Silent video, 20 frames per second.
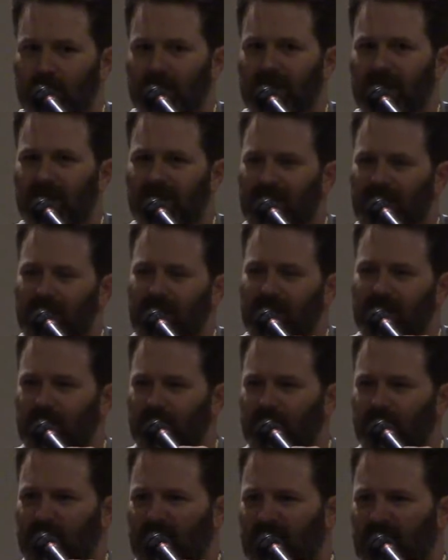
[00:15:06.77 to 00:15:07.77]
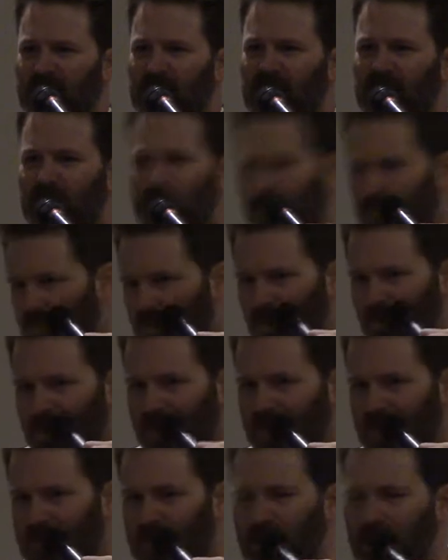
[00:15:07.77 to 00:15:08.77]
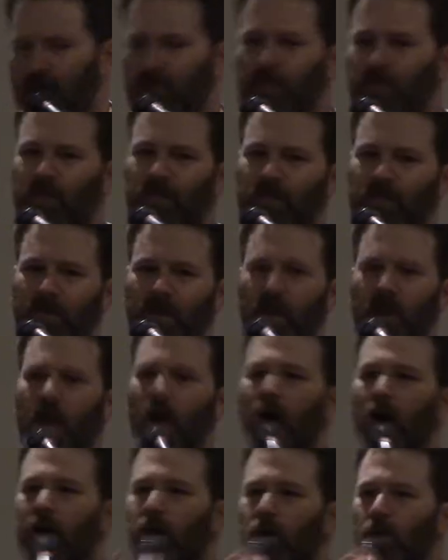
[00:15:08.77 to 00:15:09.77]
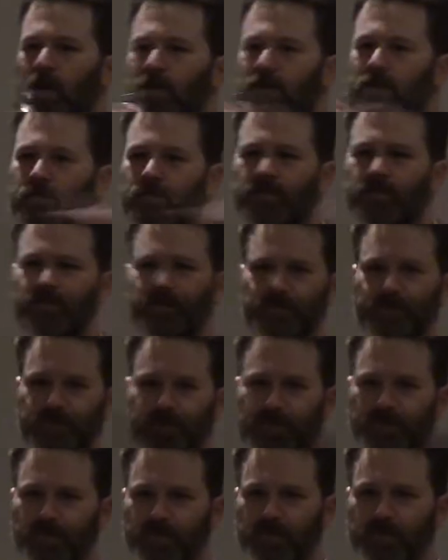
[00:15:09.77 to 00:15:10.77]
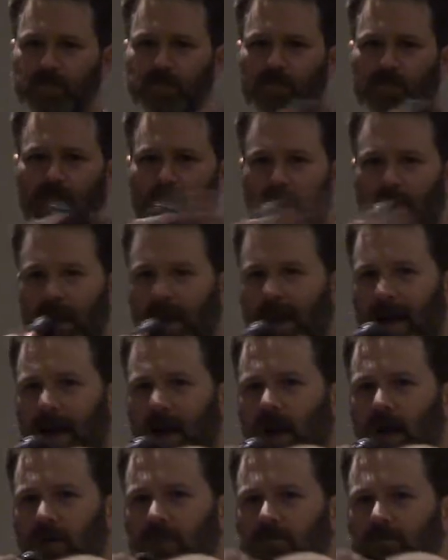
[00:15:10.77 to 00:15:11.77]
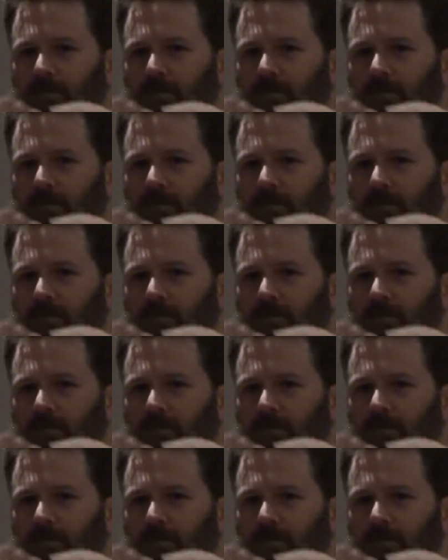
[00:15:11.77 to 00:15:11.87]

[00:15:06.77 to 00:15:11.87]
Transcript: That's that's that's more my speed. All right, who else? Yeah.